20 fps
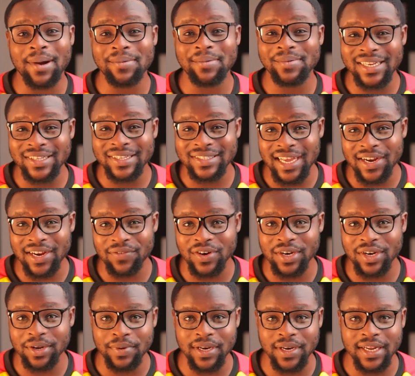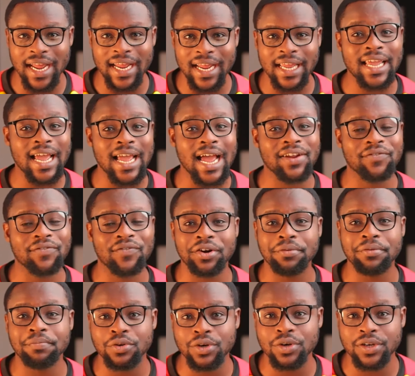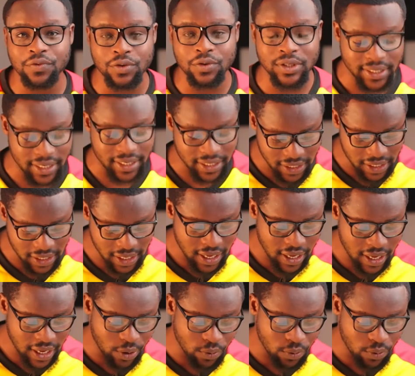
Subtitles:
I really sad for the player. He had a very beautiful journey.